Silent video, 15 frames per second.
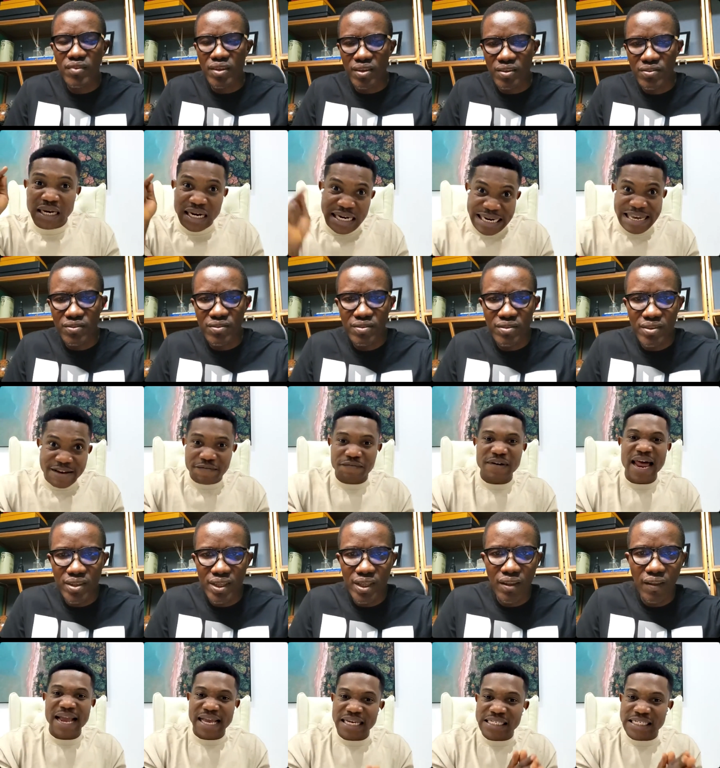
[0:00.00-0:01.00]
Speaker 1: yes. live
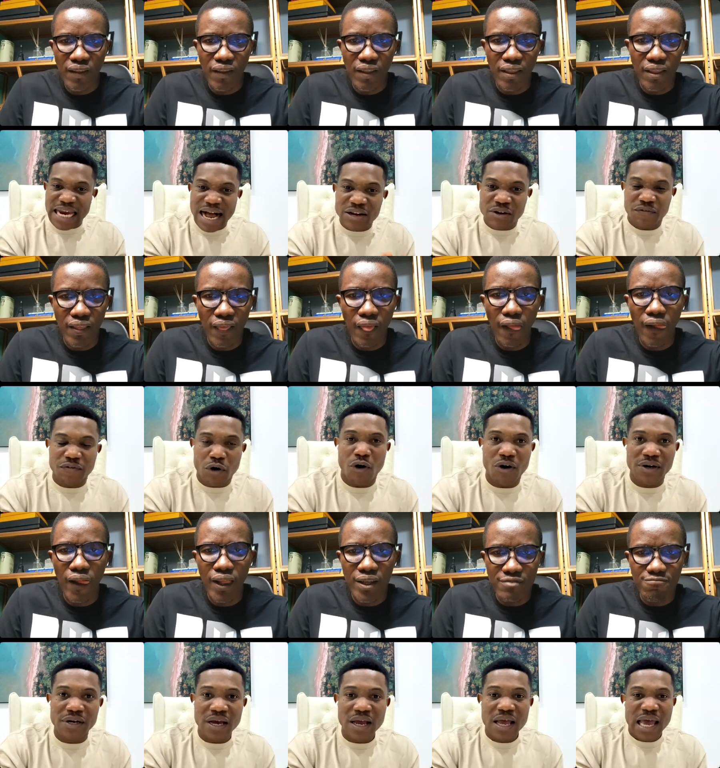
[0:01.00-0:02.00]
like a child of God
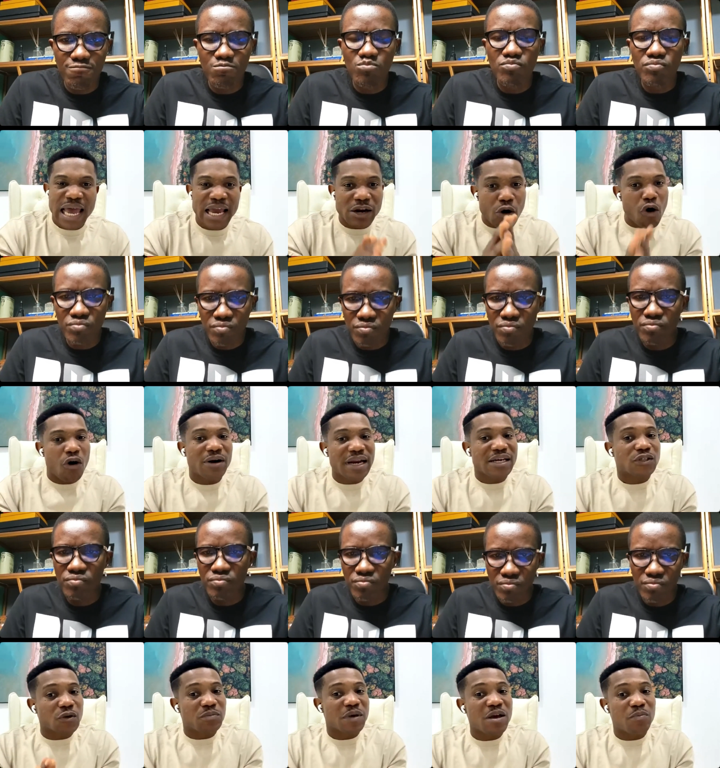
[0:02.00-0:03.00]
in order to
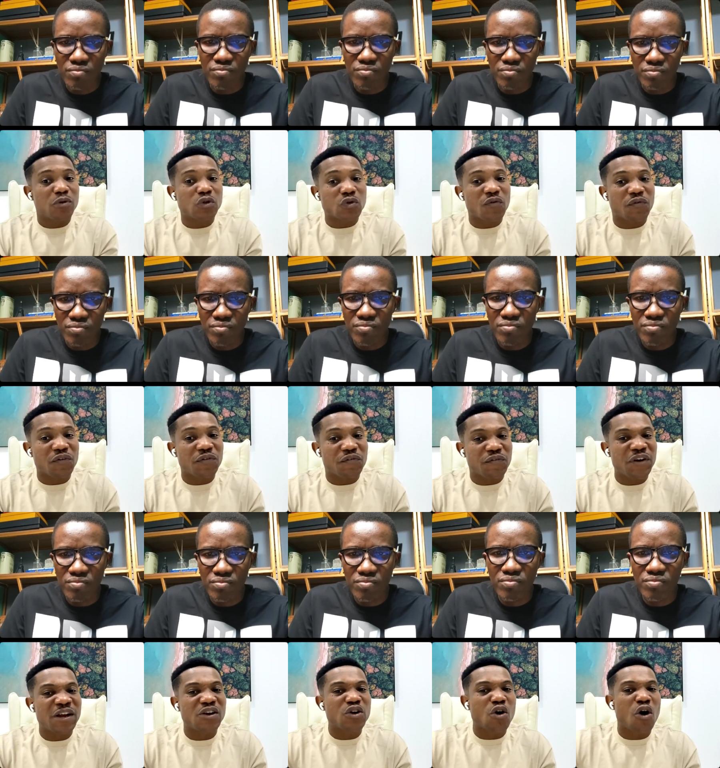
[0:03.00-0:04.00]
be able to
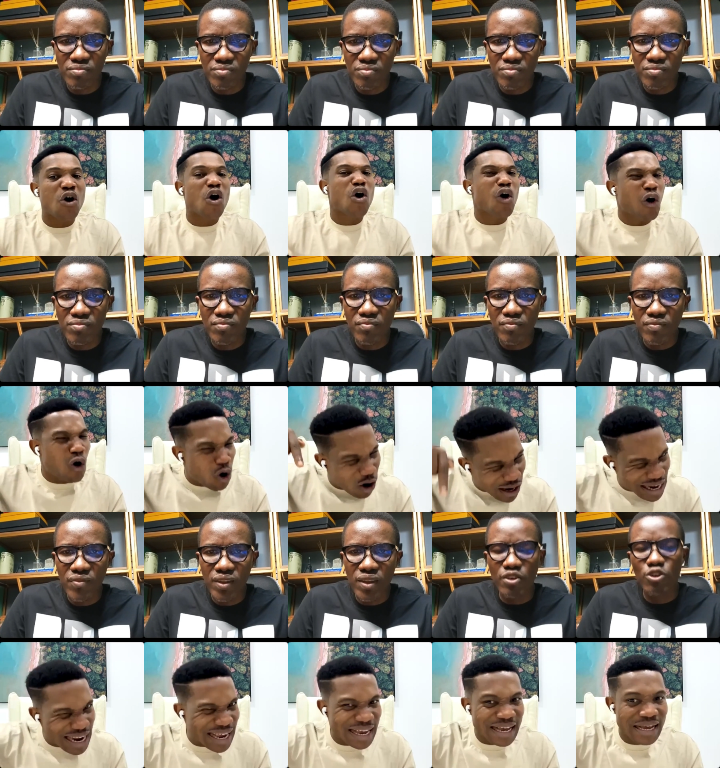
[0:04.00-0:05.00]
fulfill your
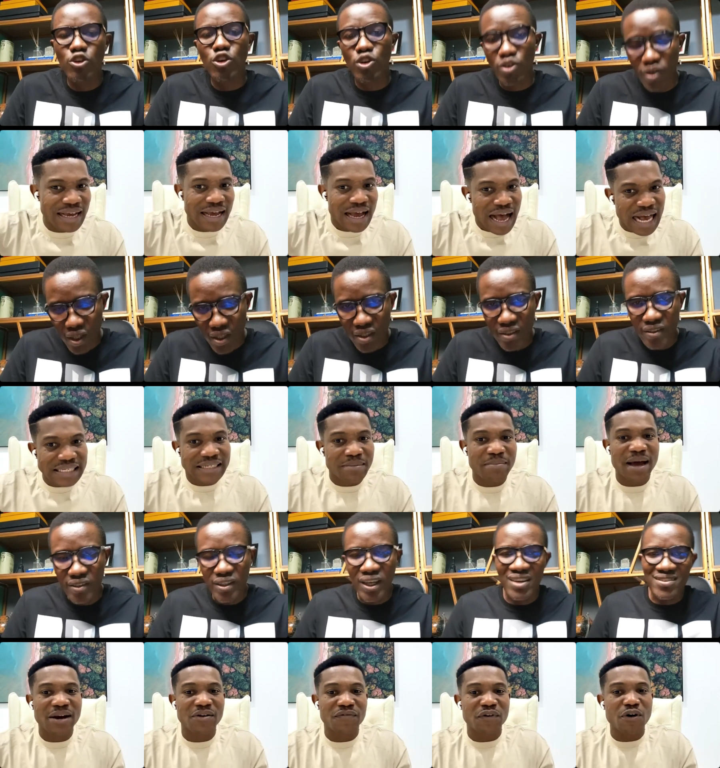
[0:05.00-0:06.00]
calling as a
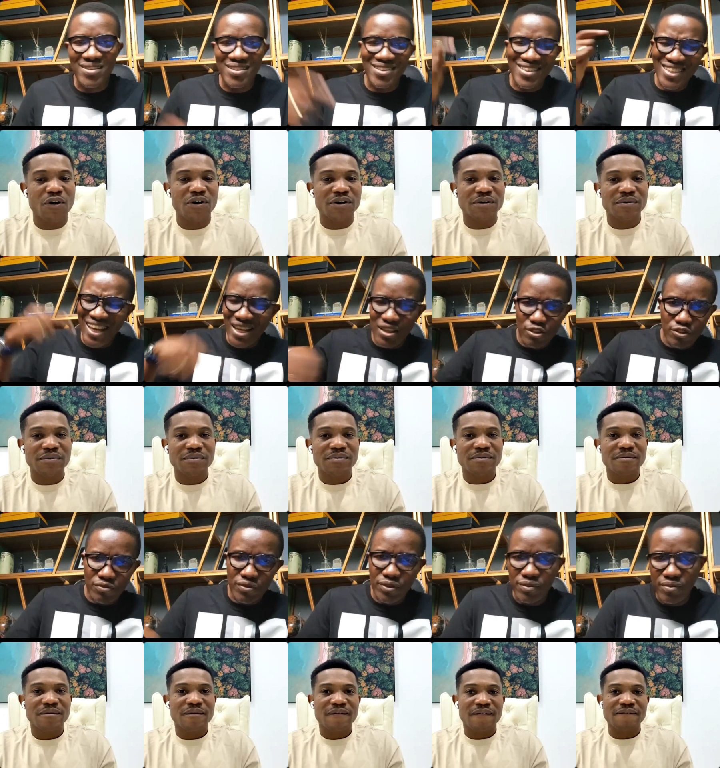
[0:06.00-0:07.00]
man
Speaker 2: of God. As a child
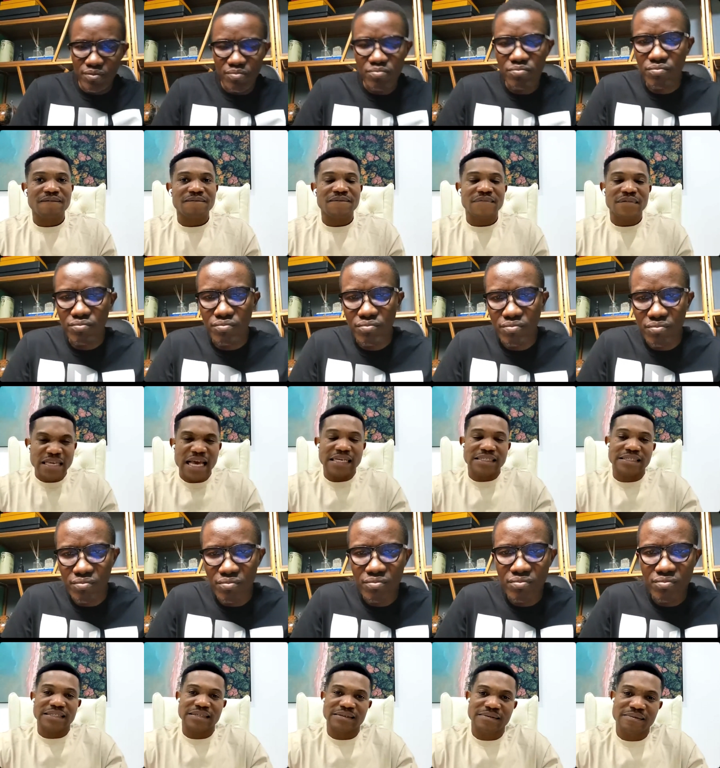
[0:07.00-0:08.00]
of yes. Mm.
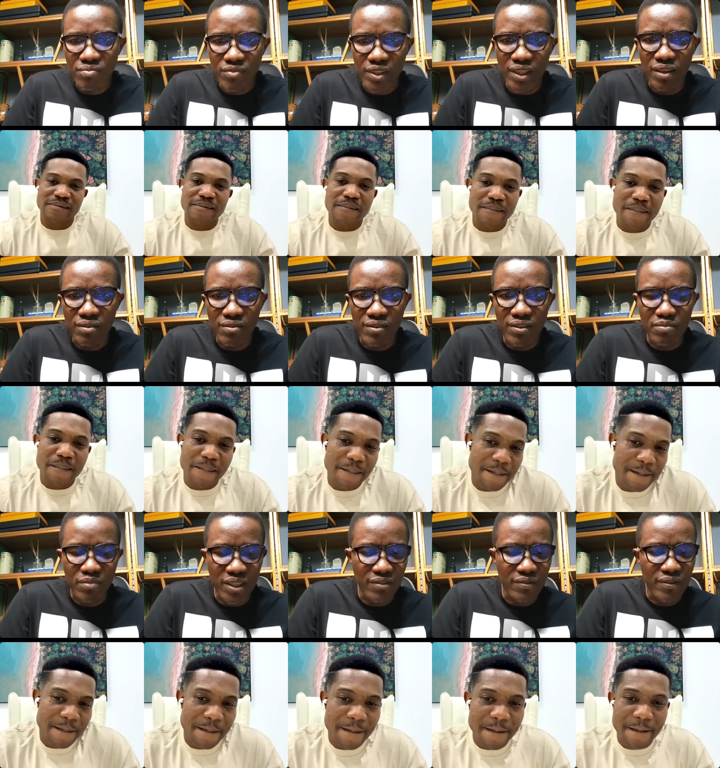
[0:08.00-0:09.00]
Yeah, as a
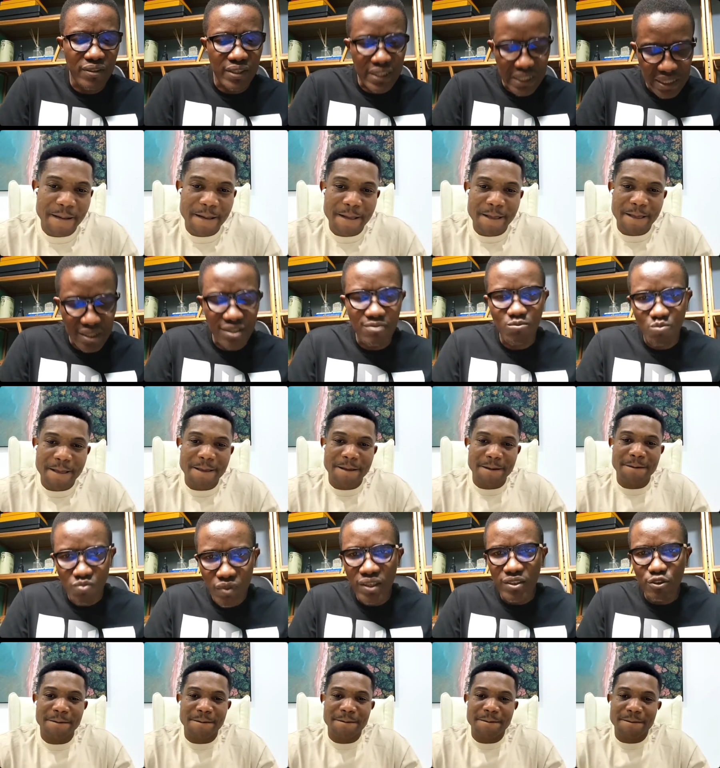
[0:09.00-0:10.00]
man of God. Okay.
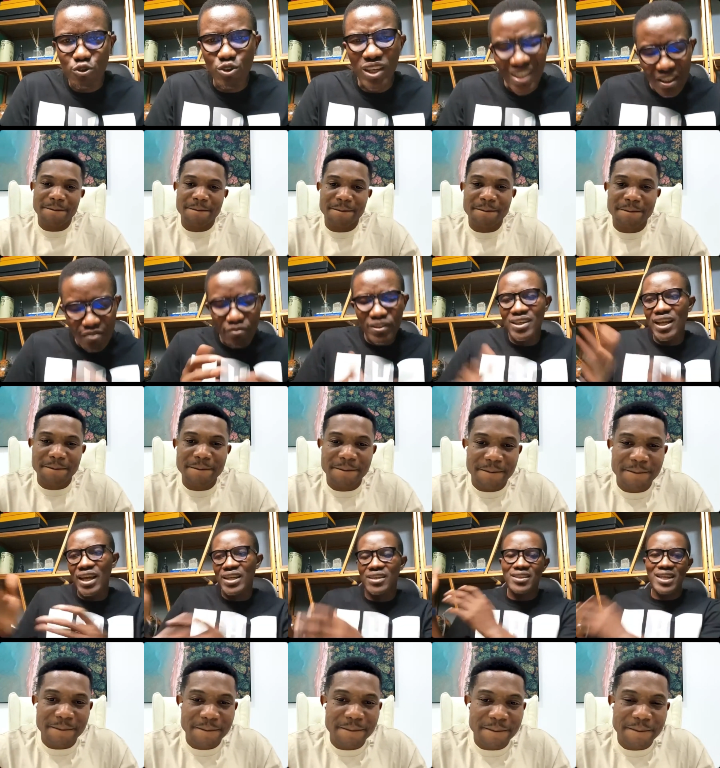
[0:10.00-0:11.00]
So living
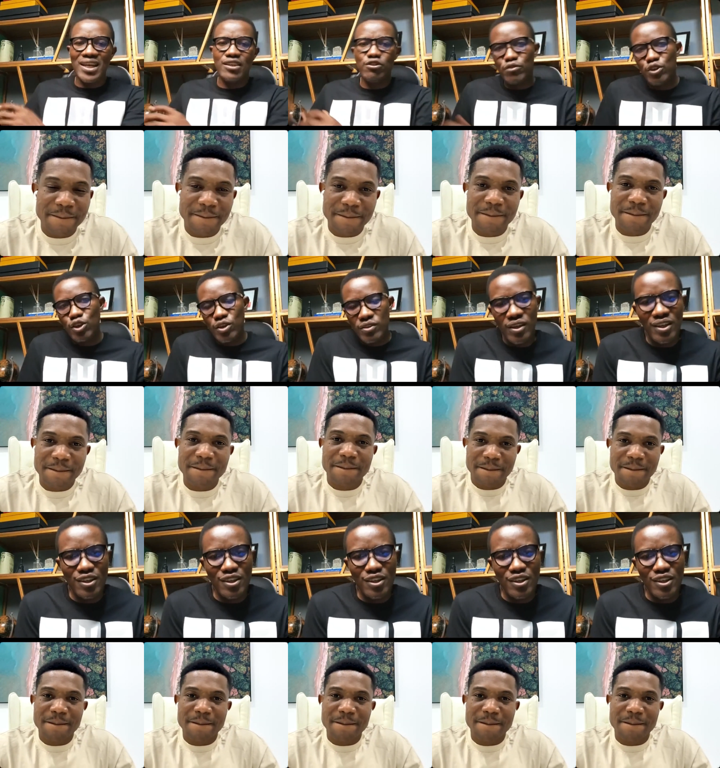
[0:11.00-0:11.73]
like a child of God